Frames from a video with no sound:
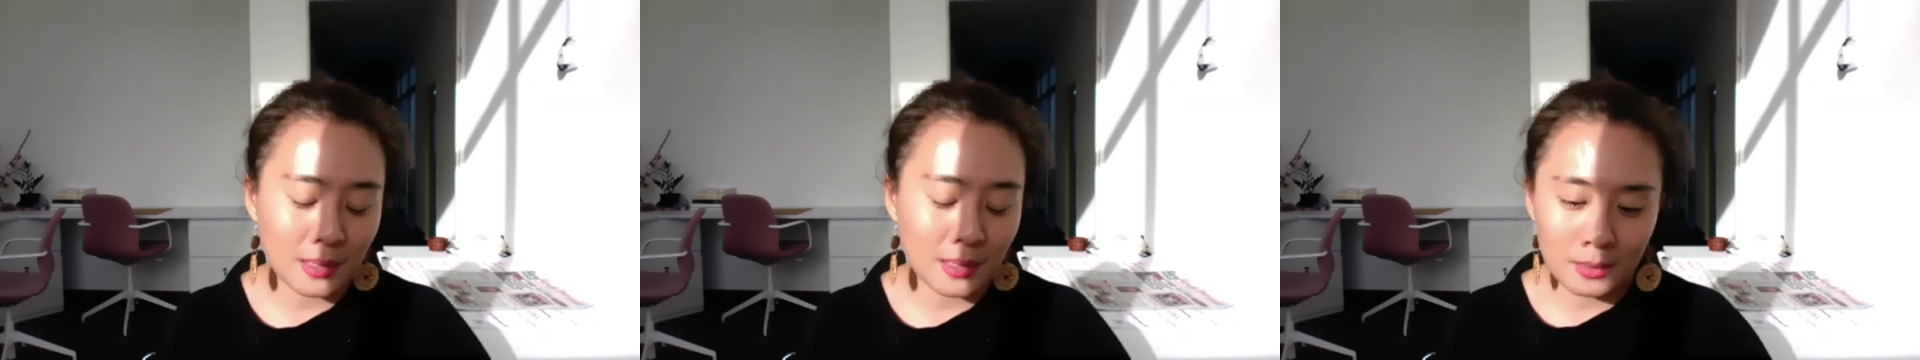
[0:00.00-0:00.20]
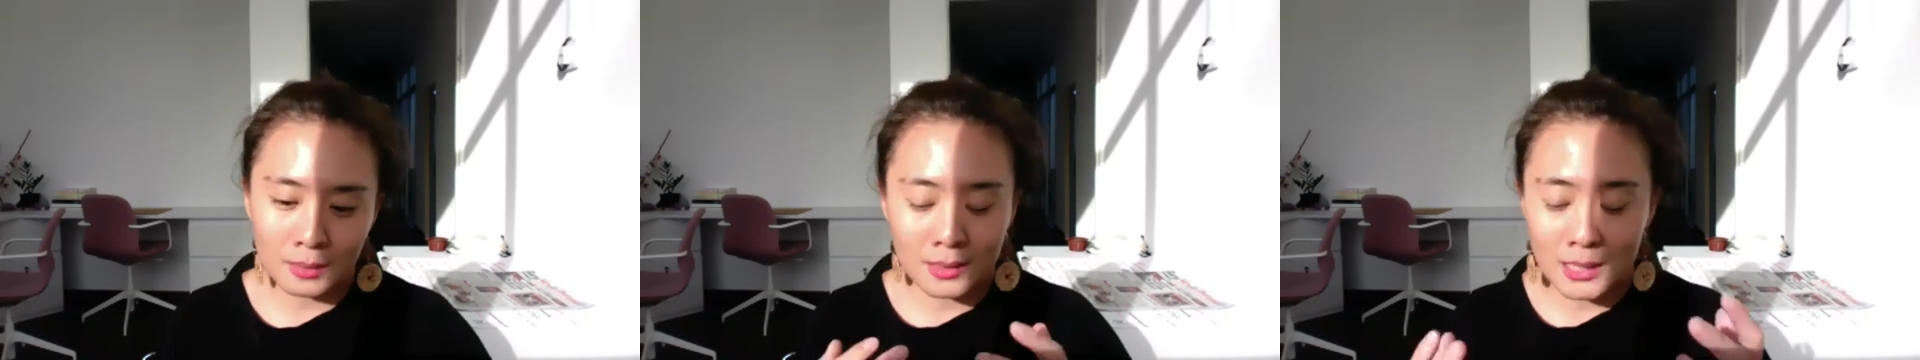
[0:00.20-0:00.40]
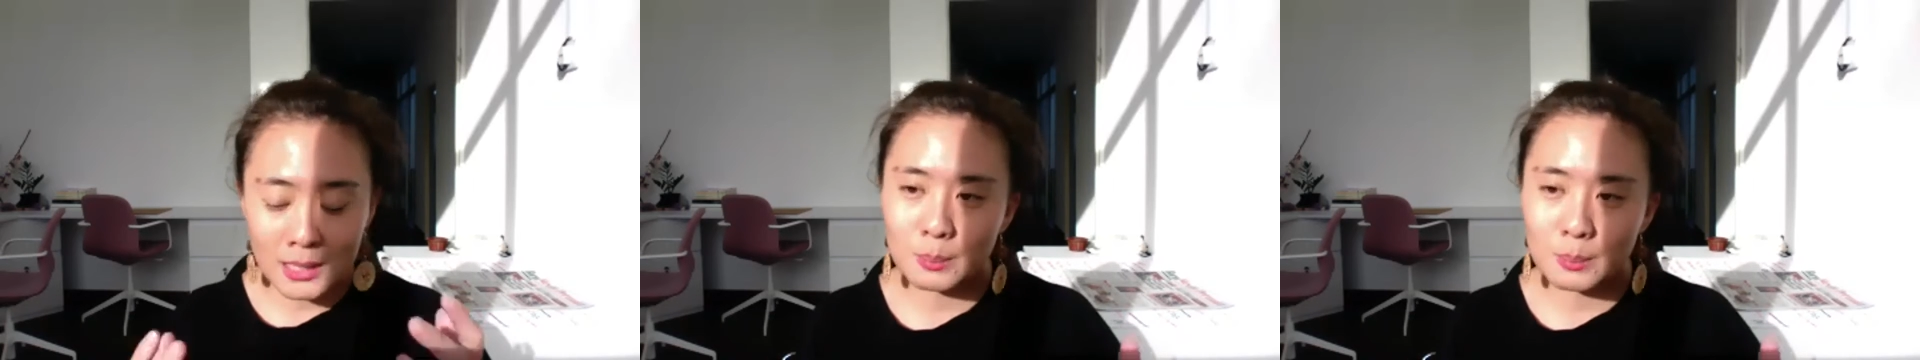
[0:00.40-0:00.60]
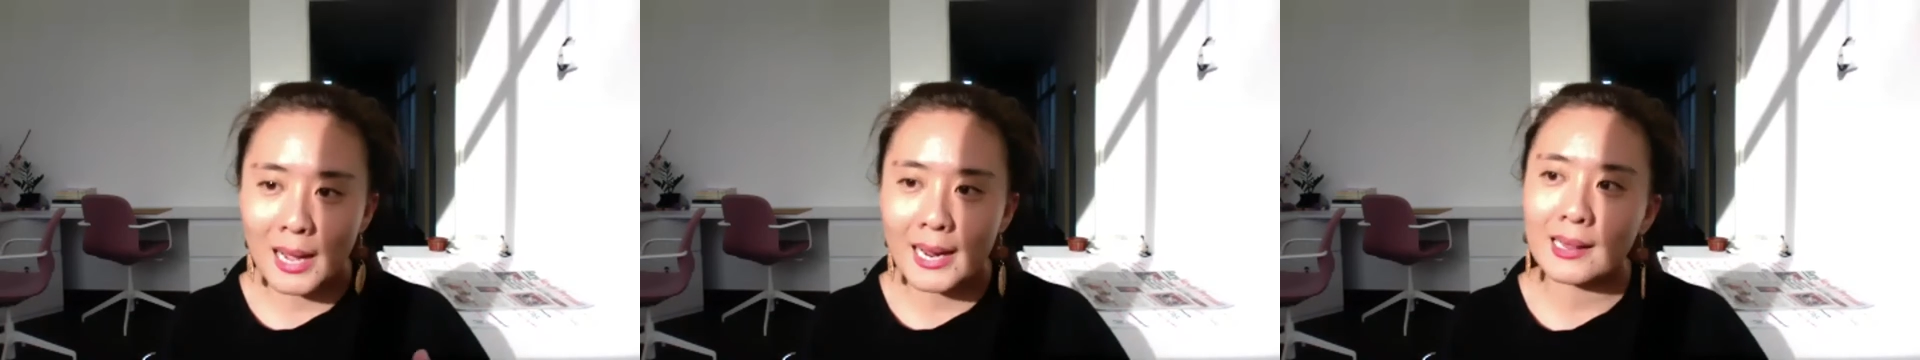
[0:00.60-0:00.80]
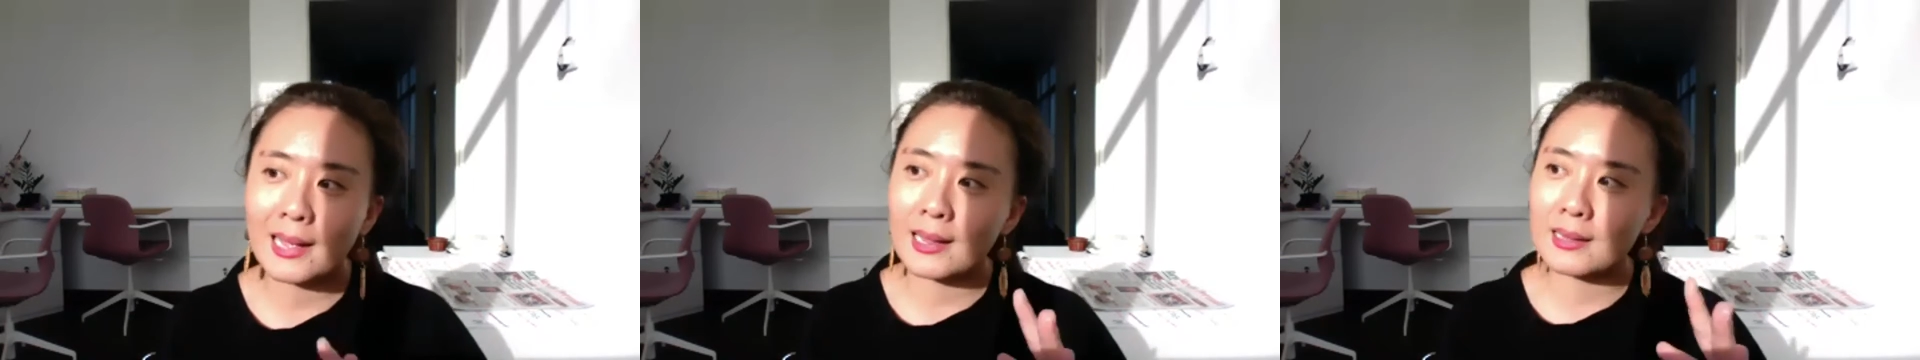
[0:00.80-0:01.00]
despite
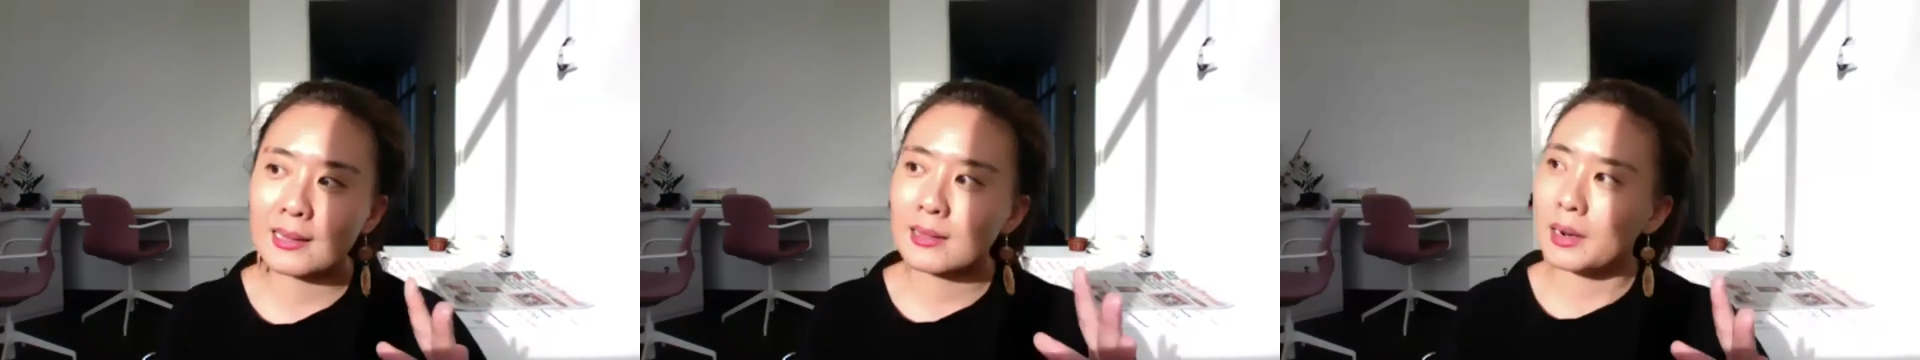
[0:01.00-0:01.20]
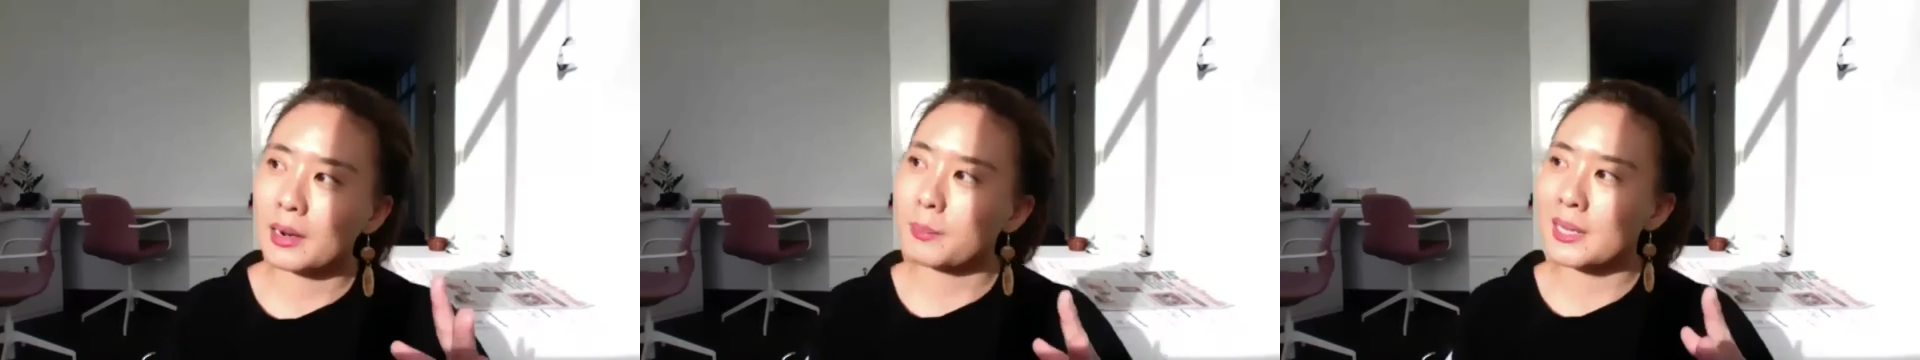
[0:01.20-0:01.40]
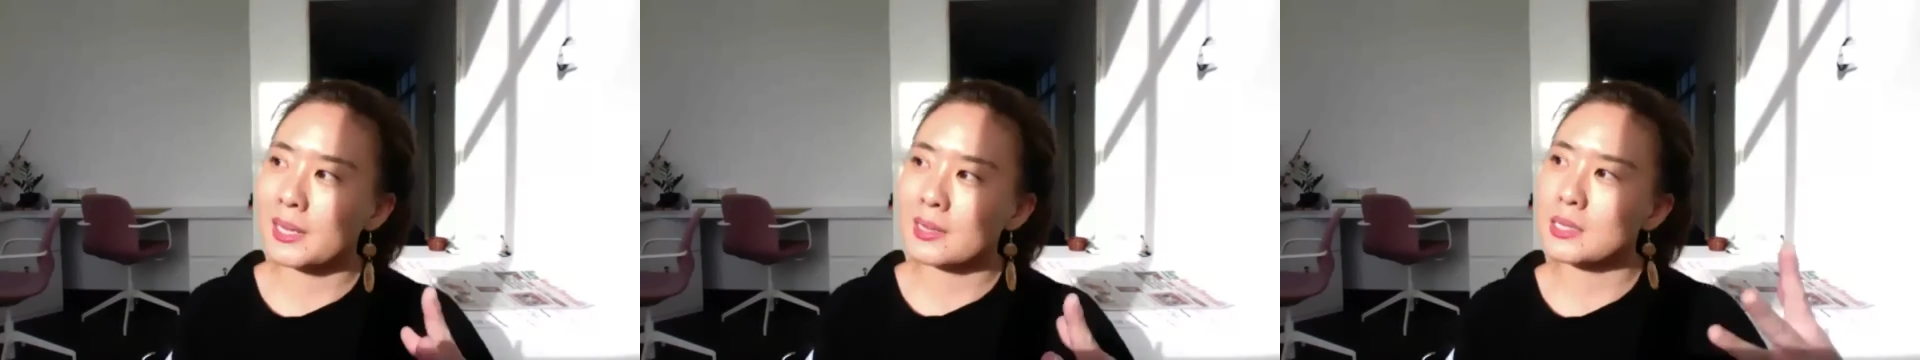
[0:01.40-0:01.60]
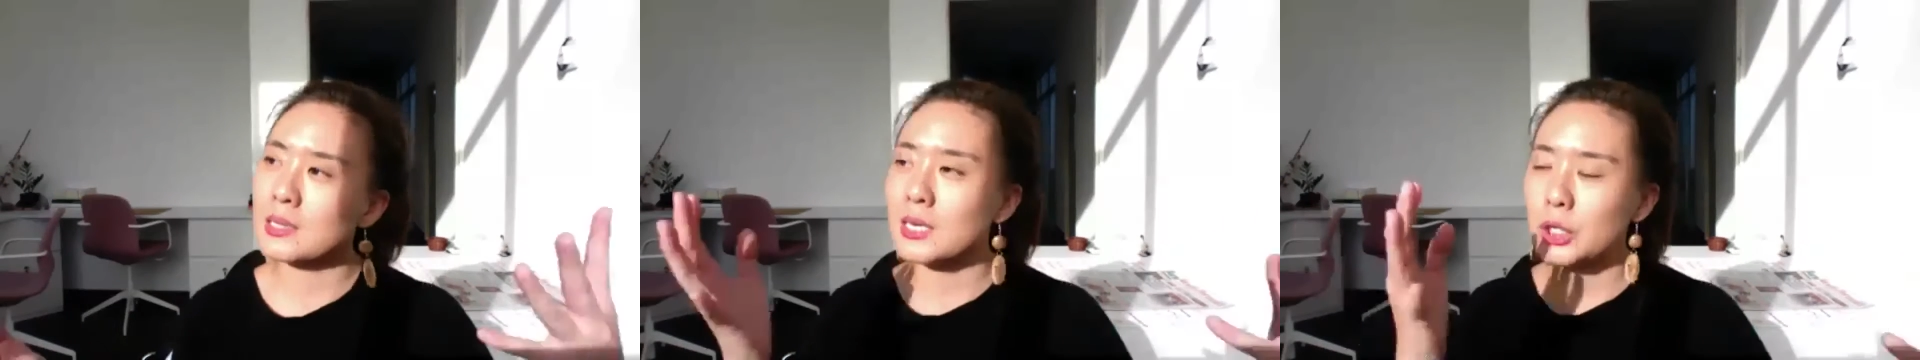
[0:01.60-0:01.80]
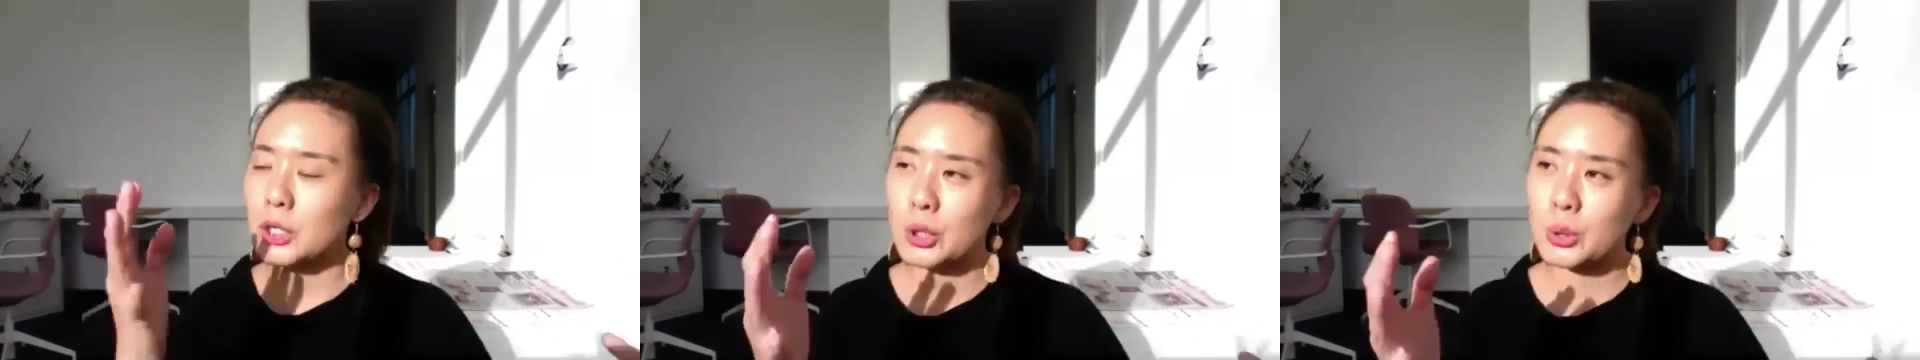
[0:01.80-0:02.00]
like there being the
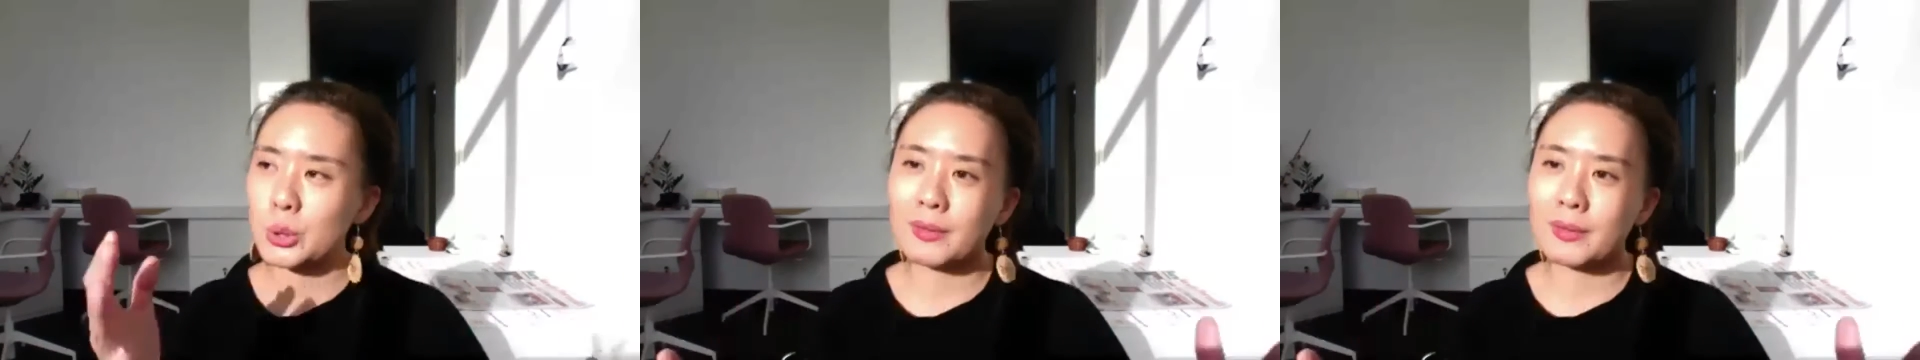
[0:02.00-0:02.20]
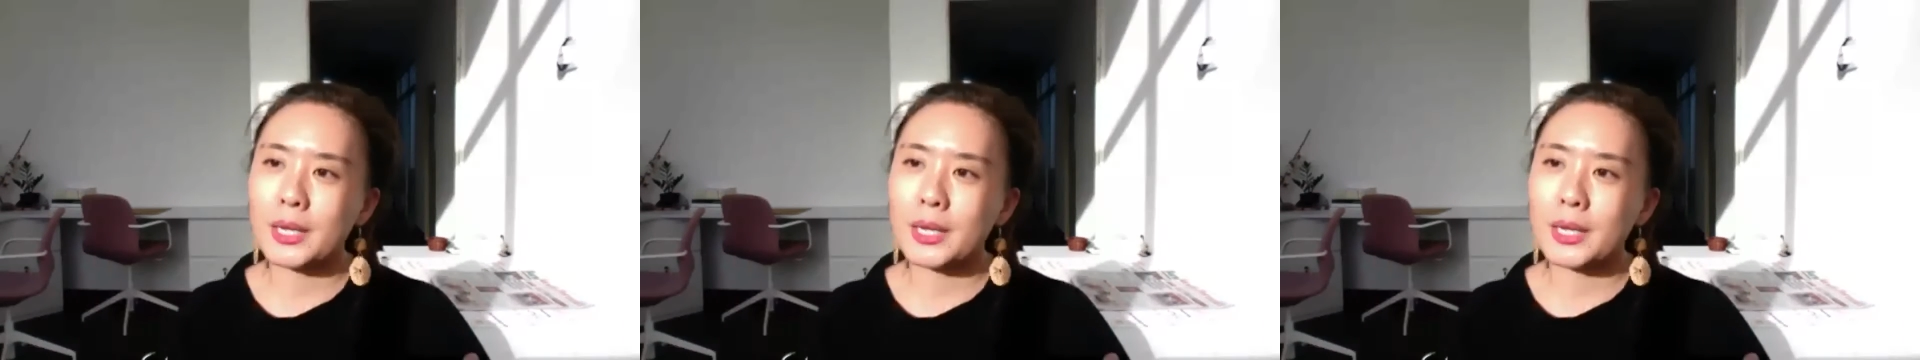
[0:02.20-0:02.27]
issue of like,